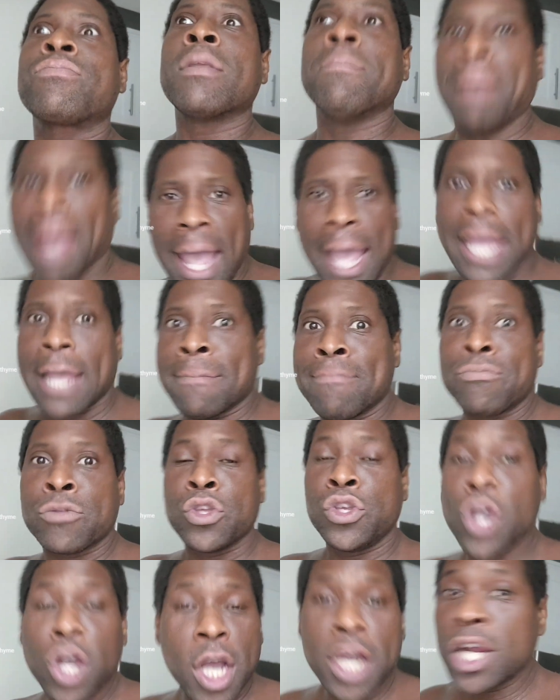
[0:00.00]
Babe,
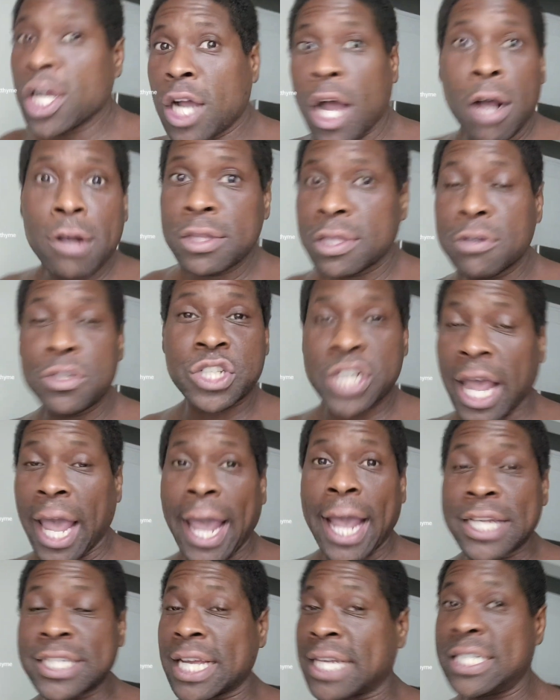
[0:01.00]
you're going to go through
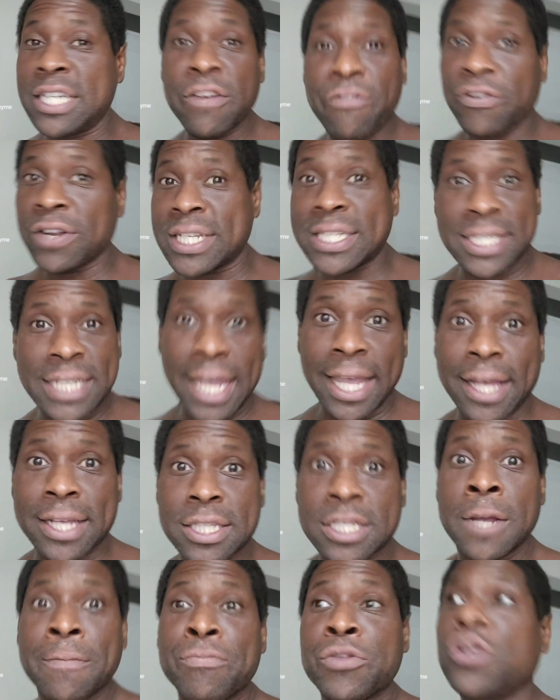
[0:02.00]
change and different
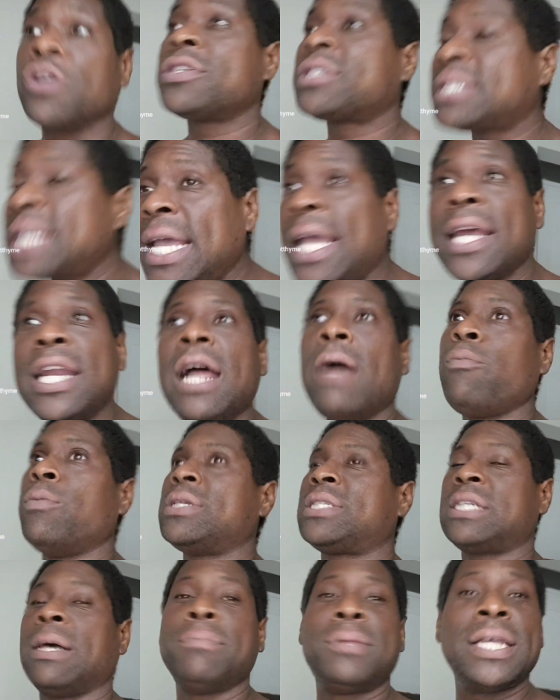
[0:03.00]
syncs. You're syncing up with
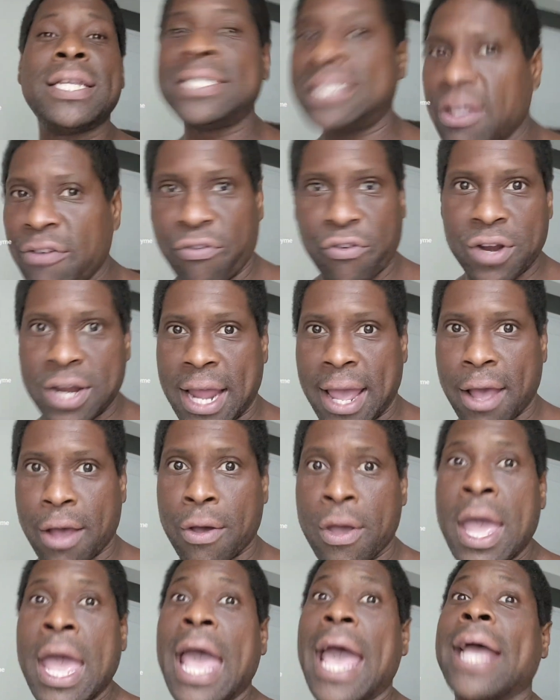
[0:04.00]
something different now.
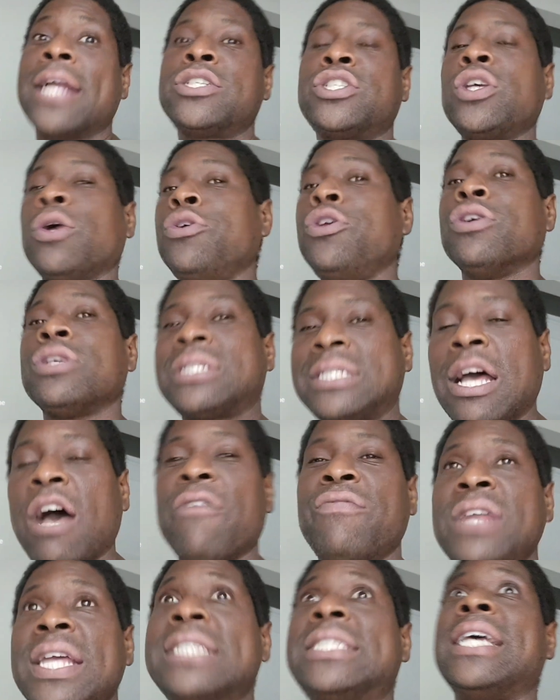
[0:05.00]
And so yourself
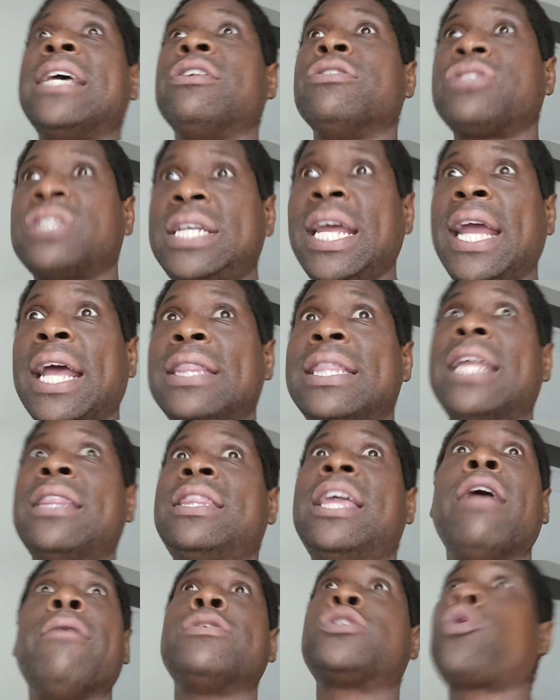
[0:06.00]
needs to understand that
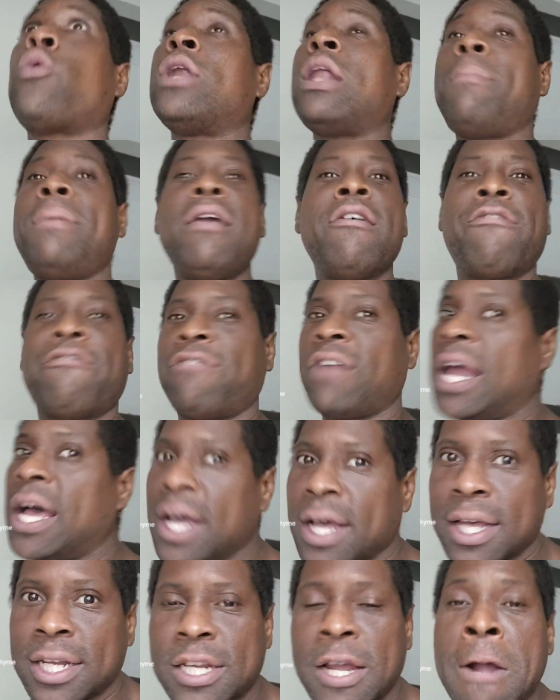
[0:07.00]
there is going to be a
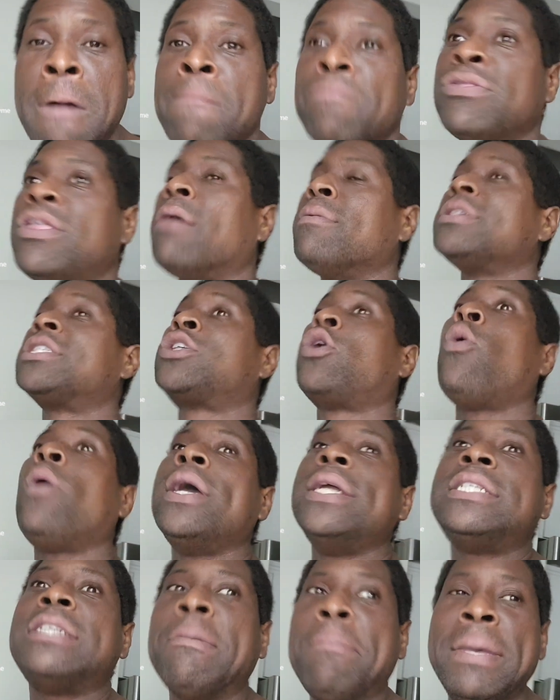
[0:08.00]
flood. There is
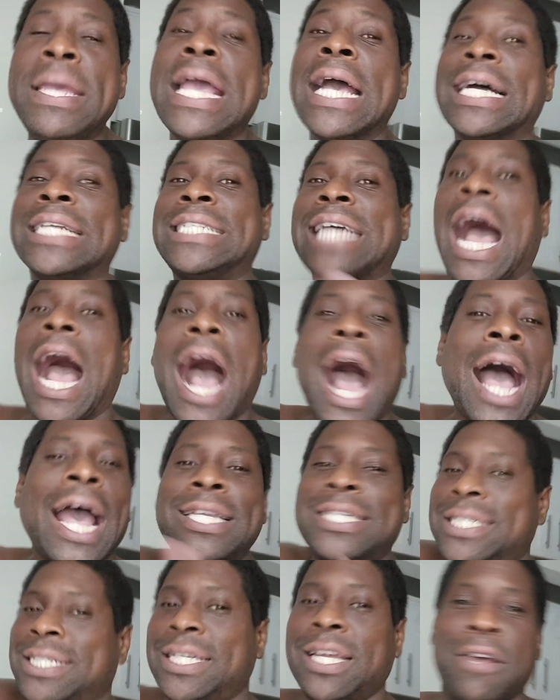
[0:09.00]
going to be a
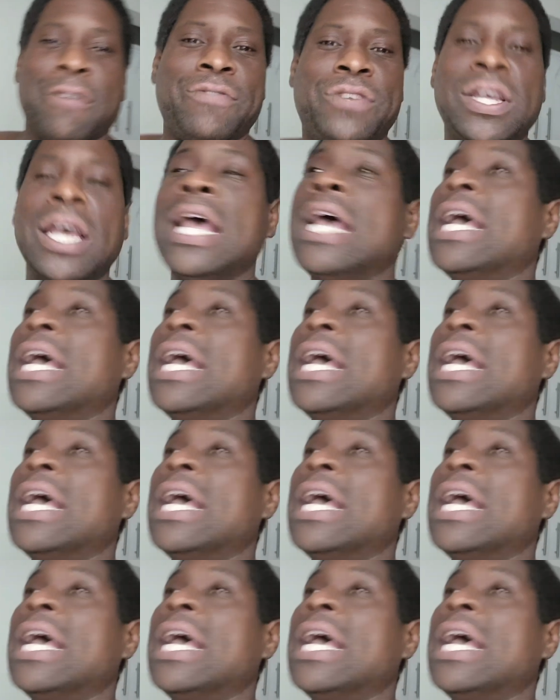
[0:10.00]
tide shift.